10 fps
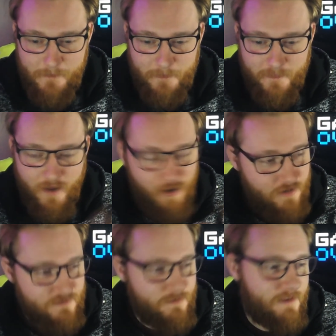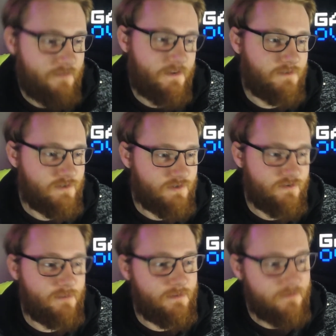ask where they found your
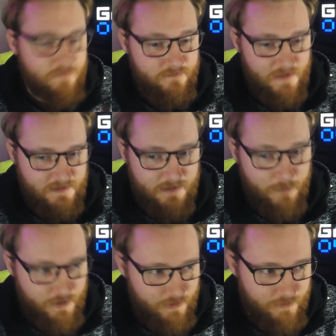stream if there's someone new.